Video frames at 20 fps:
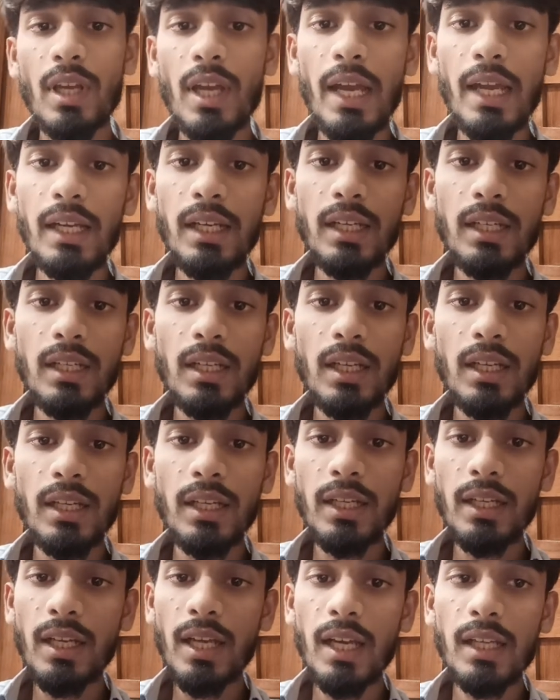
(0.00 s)
and
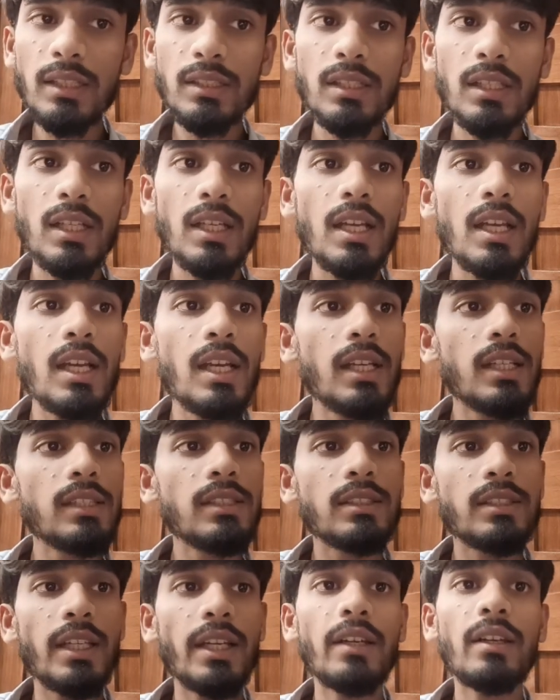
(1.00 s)
it has
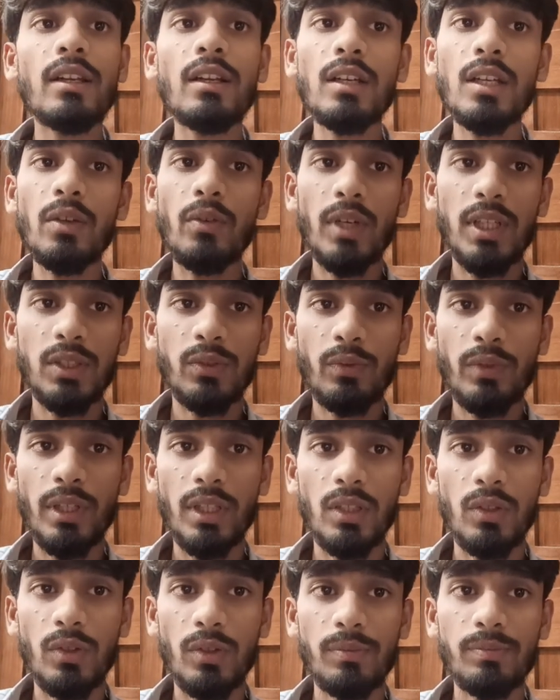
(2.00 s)
central device
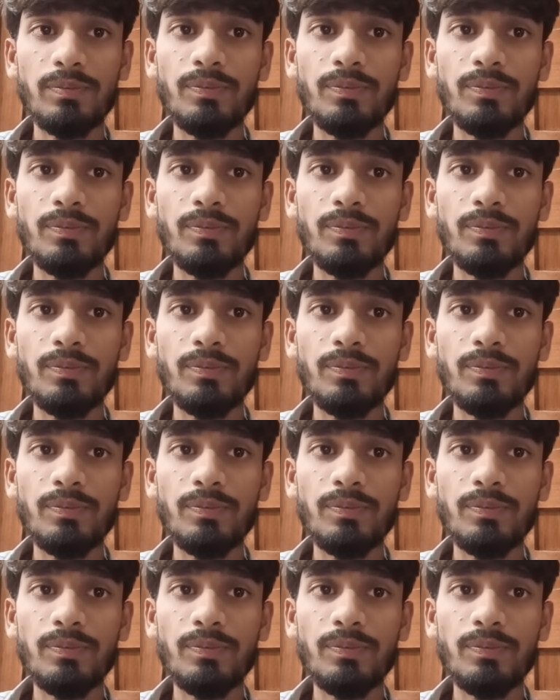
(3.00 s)
failure.